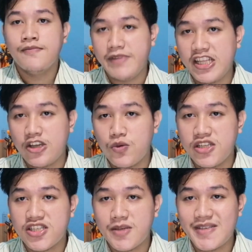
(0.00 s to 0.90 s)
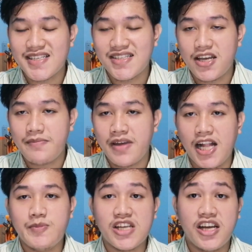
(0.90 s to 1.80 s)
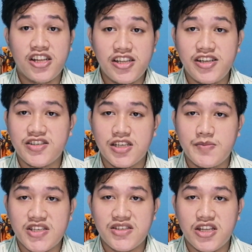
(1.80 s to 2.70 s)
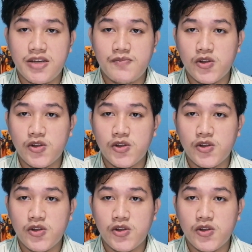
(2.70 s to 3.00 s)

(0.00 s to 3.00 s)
meaning one subsystem helps another subsystem